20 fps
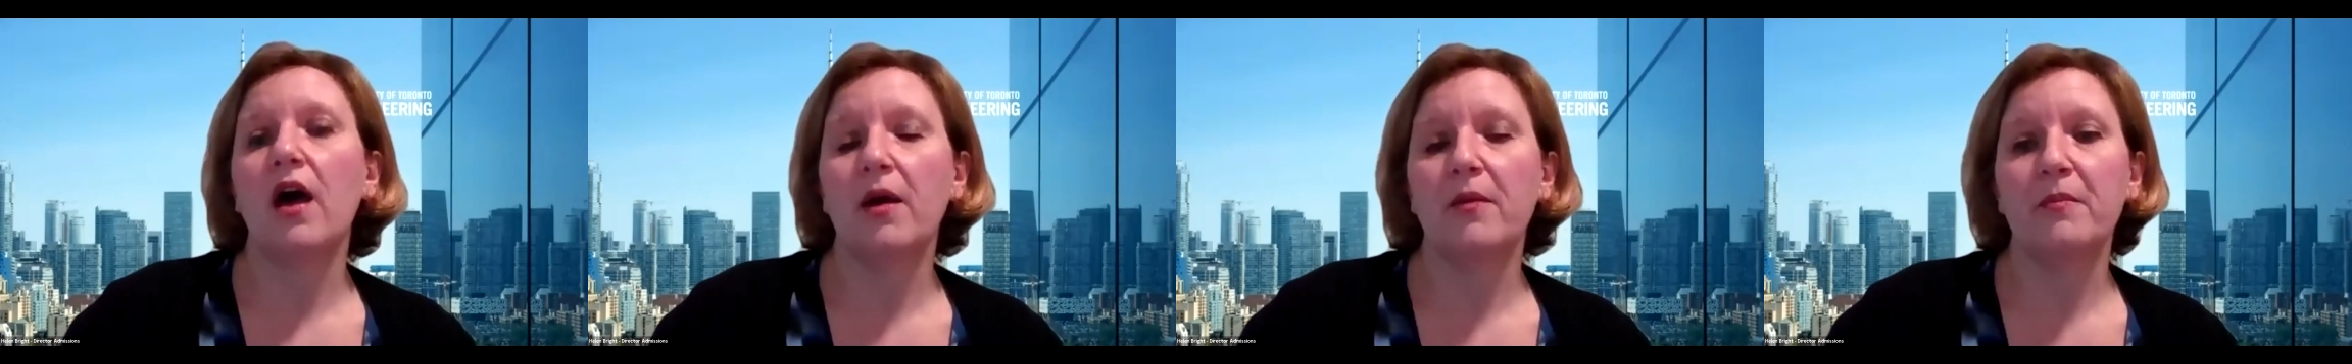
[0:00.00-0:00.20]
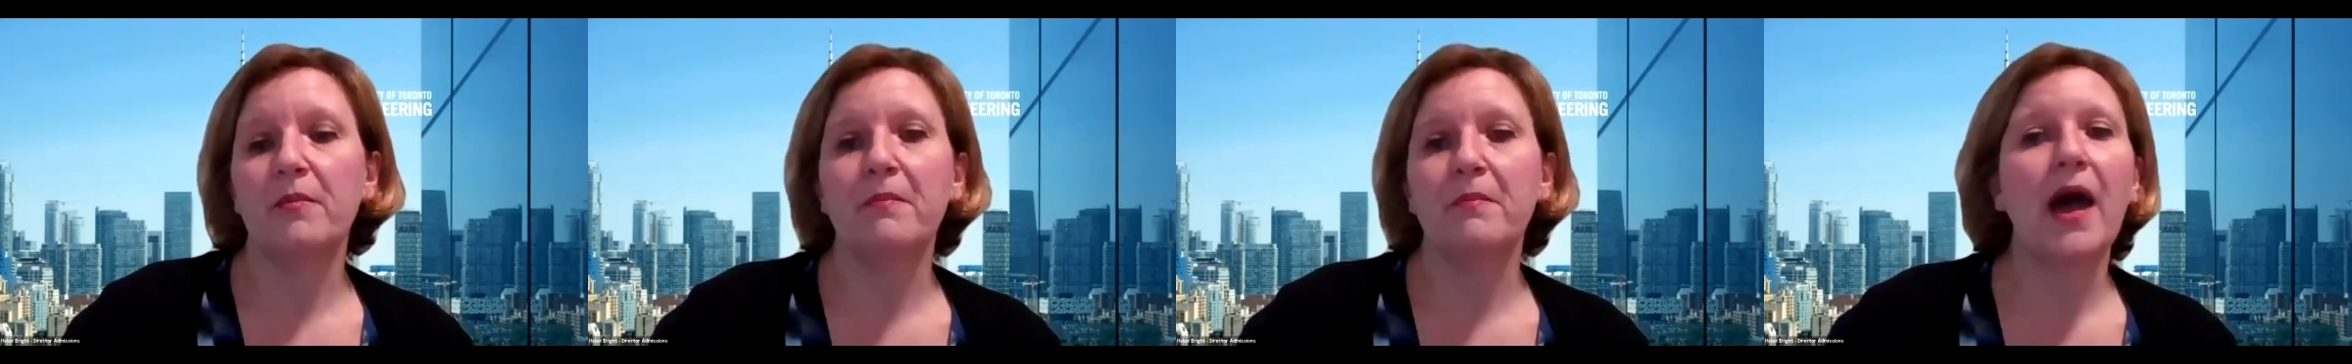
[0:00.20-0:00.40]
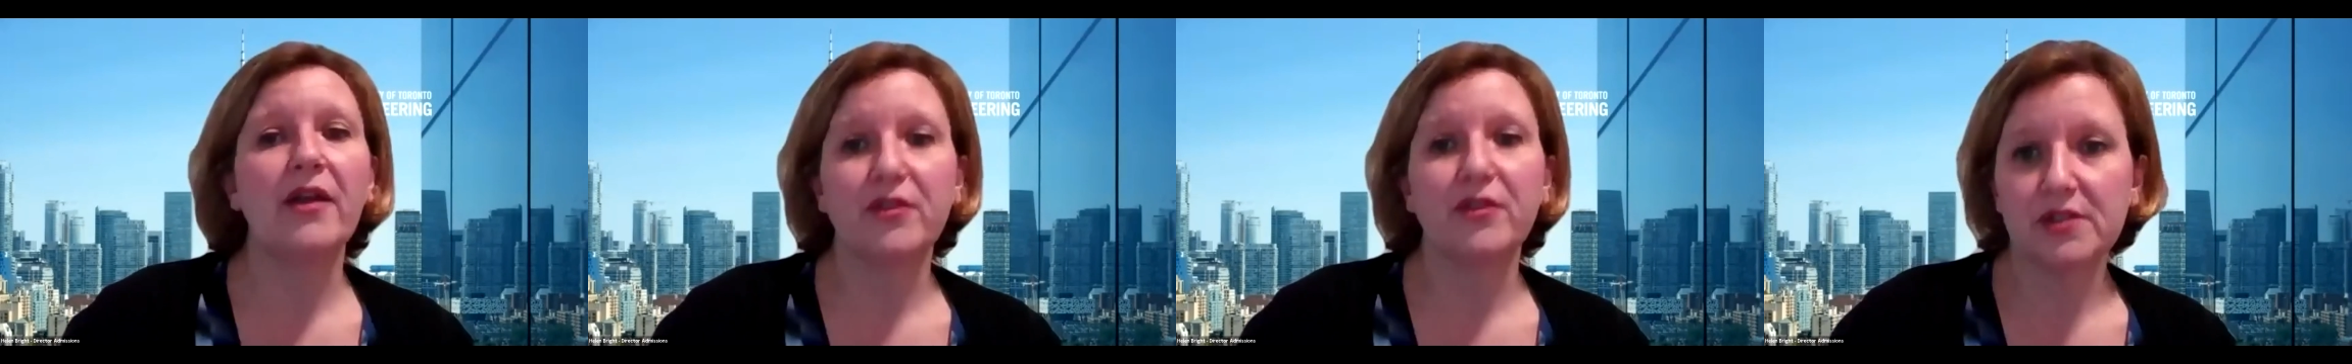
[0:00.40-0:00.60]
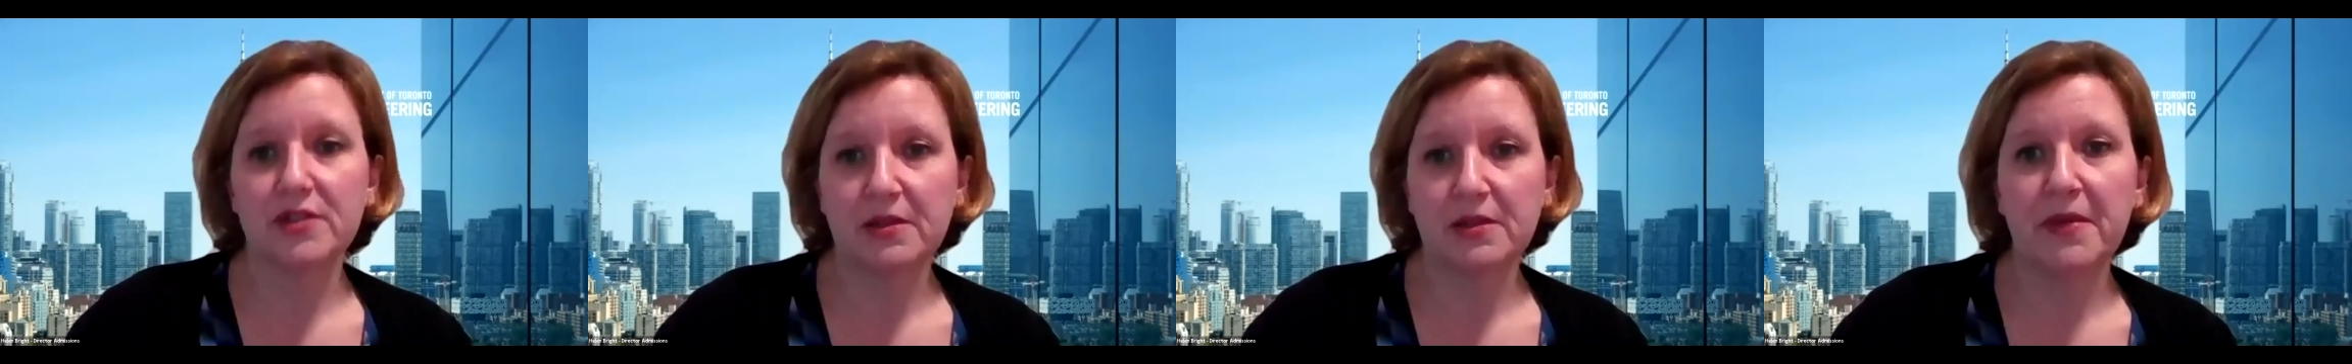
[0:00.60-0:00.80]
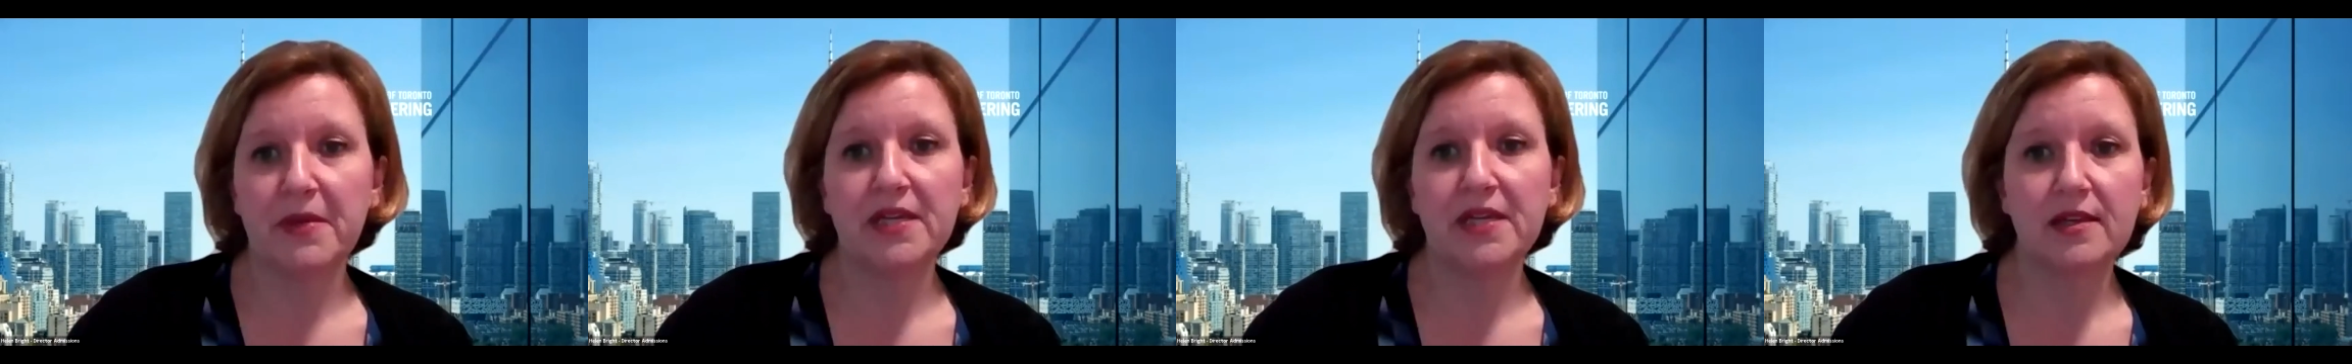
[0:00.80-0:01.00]
math or
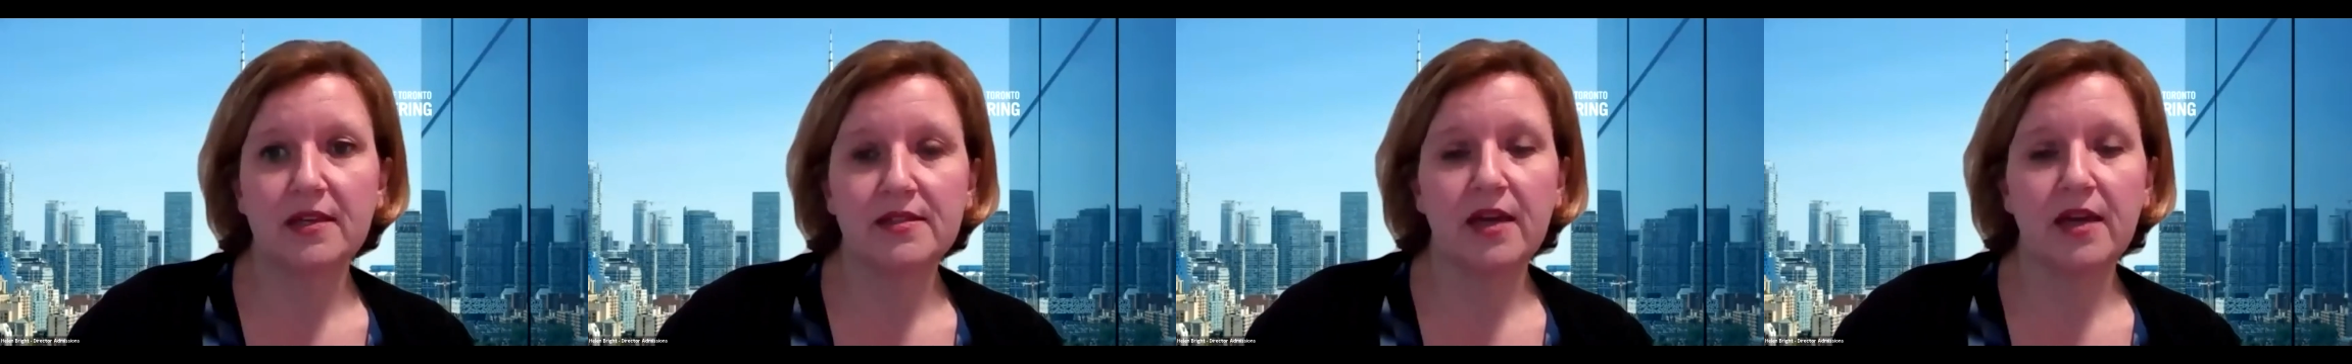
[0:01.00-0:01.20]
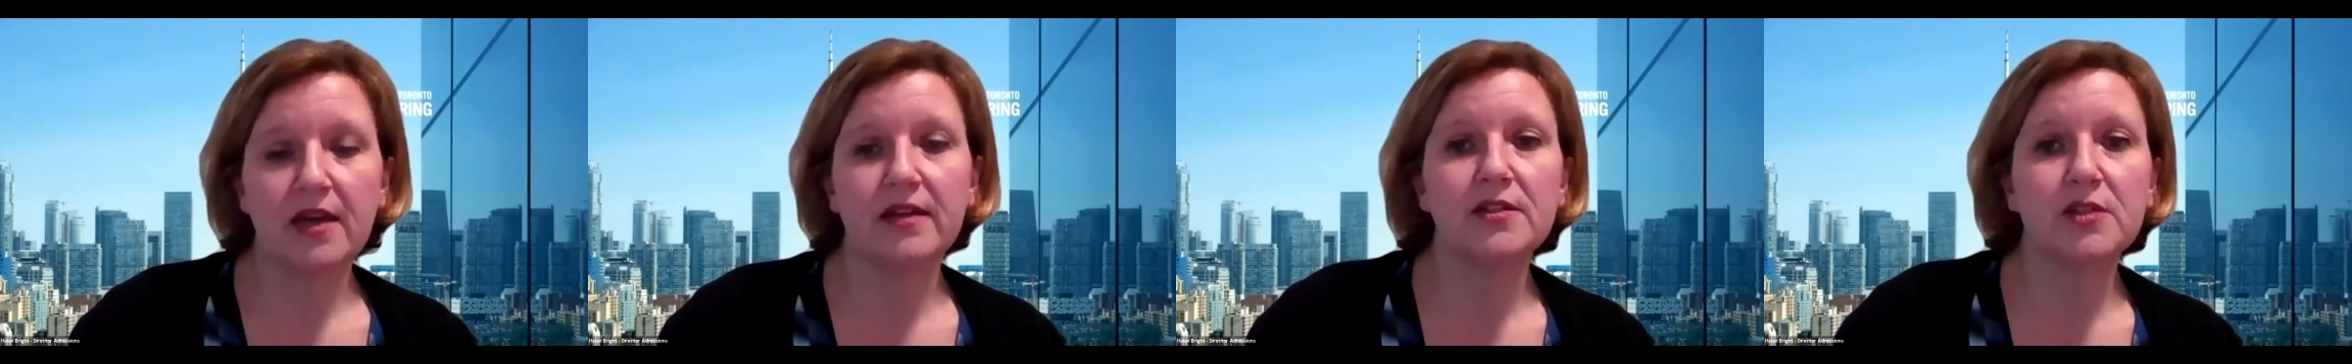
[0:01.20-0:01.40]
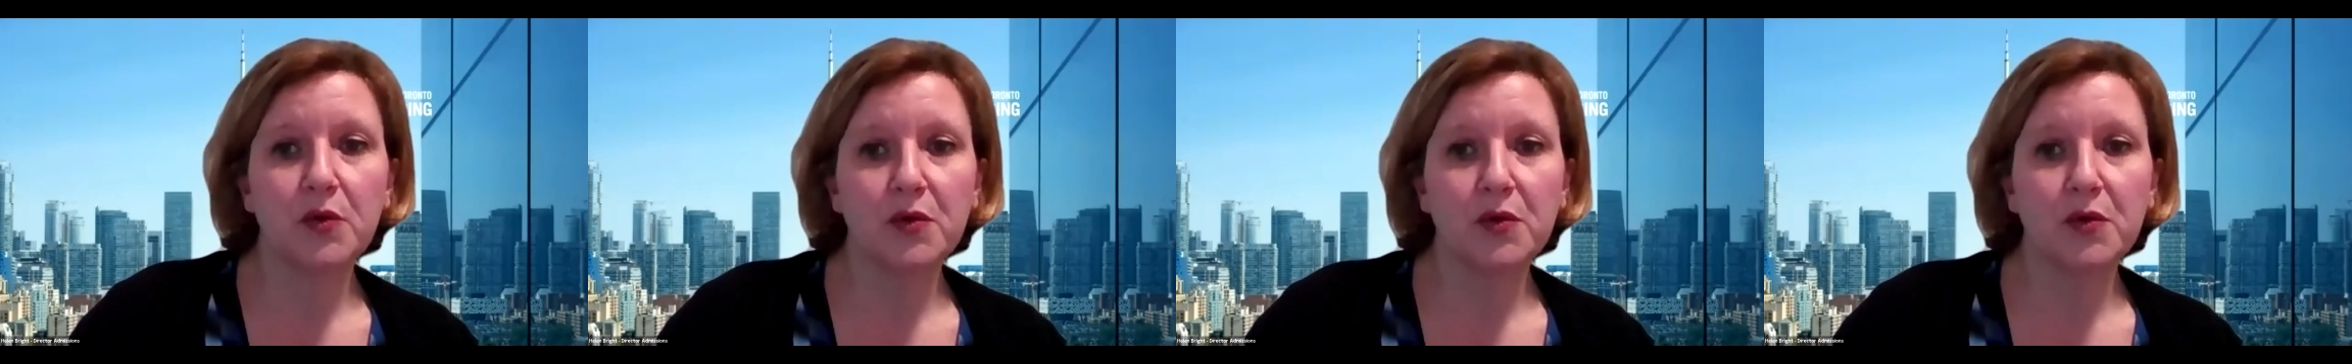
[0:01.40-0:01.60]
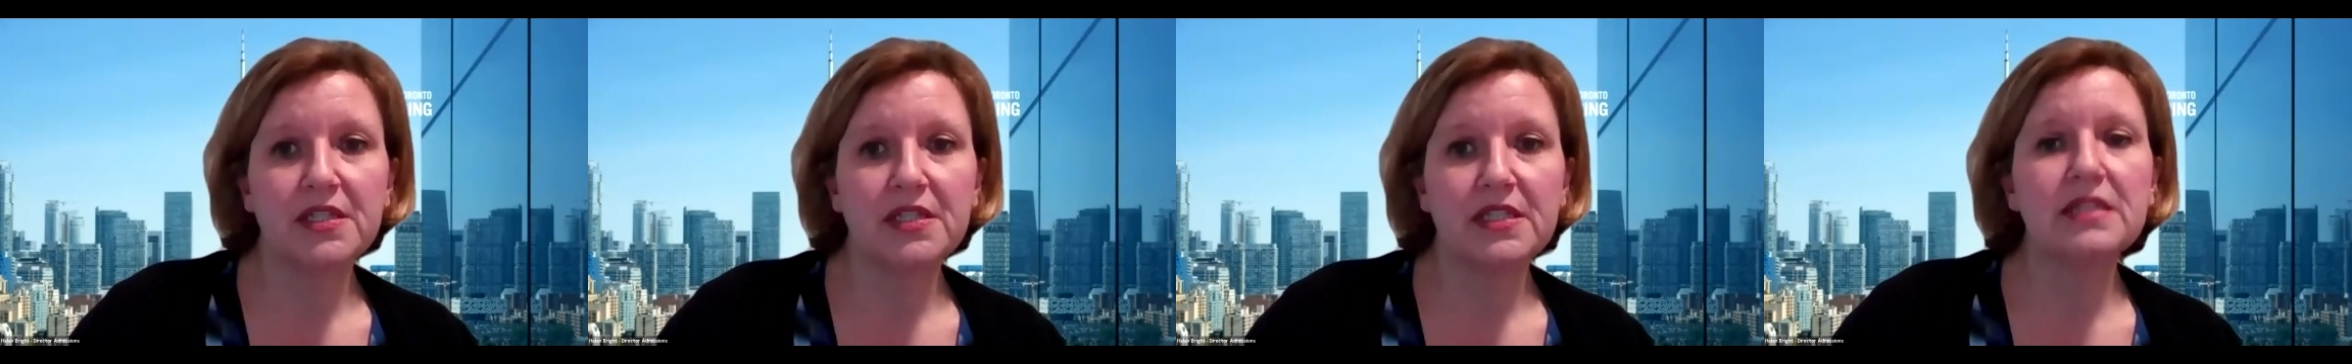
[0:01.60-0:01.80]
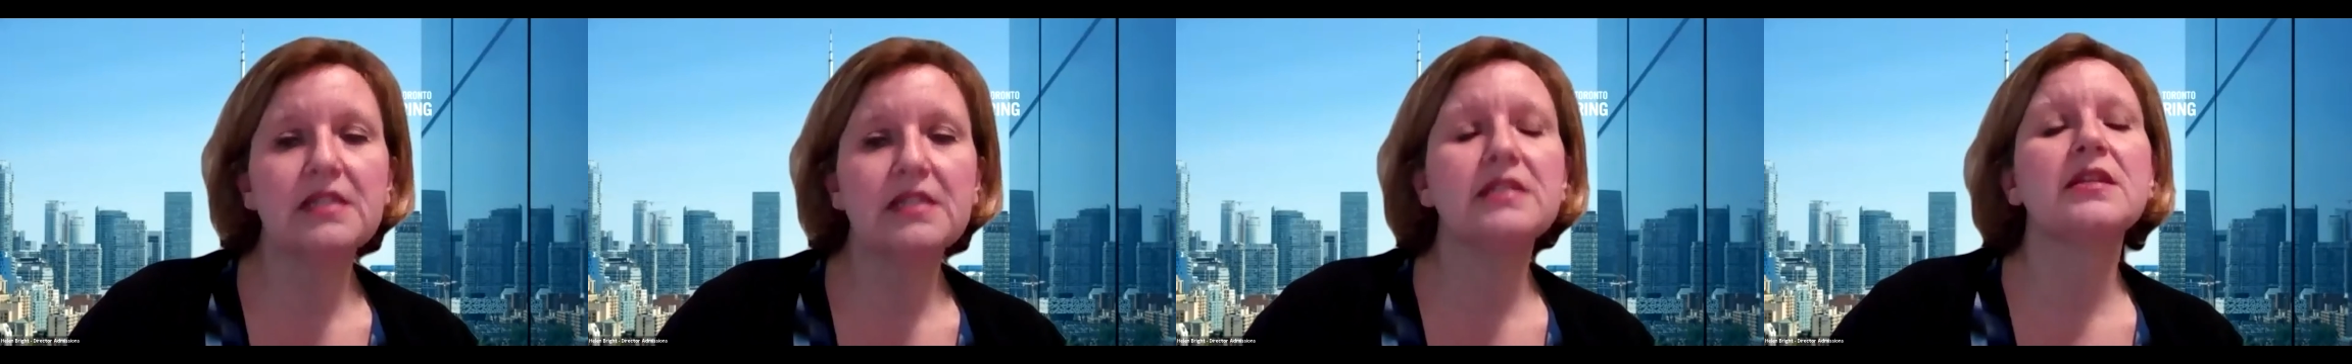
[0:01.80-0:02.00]
some basic science
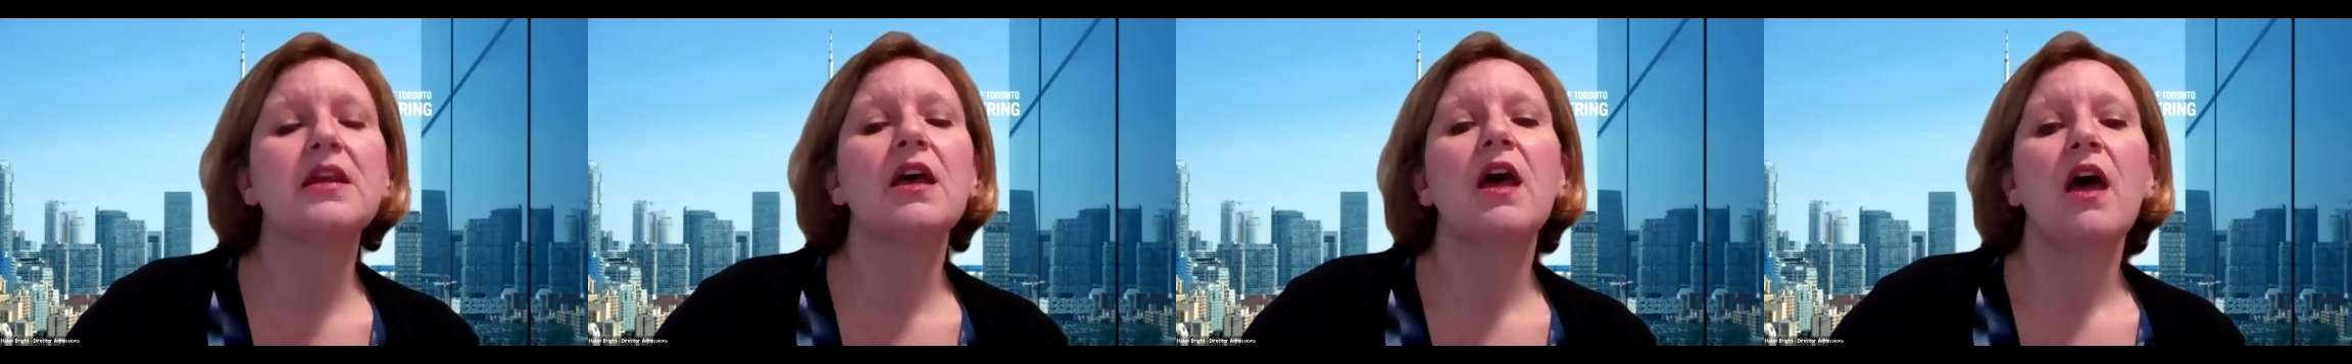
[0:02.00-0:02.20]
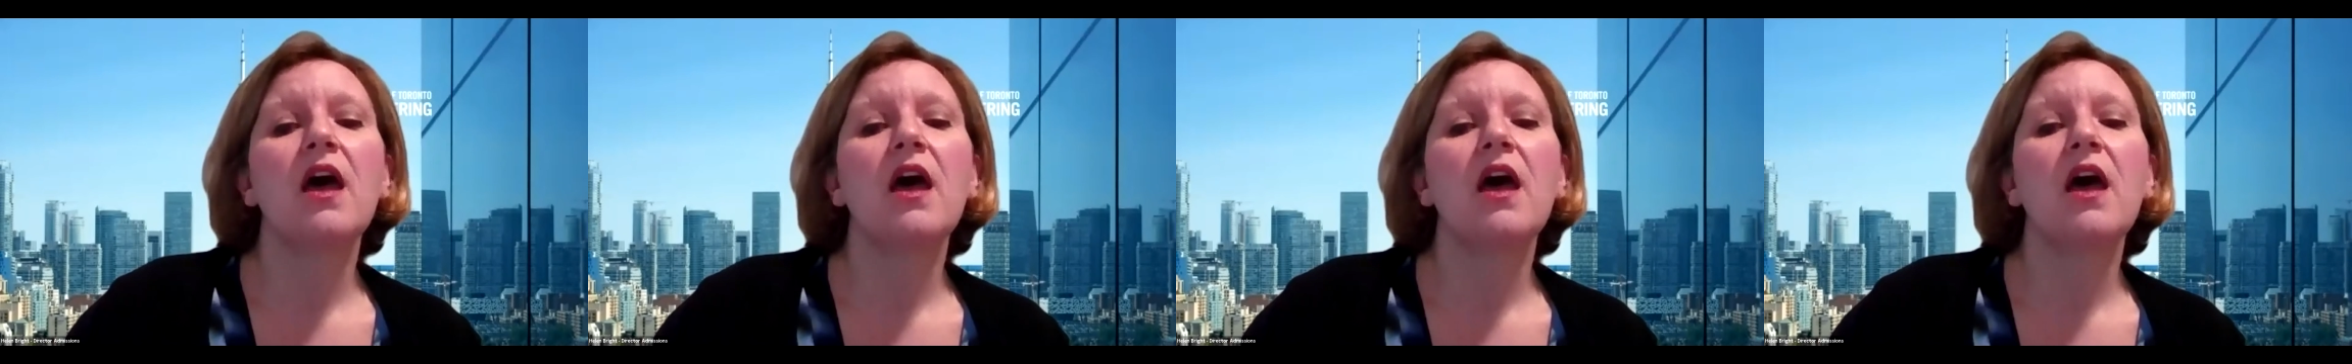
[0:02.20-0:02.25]
courses.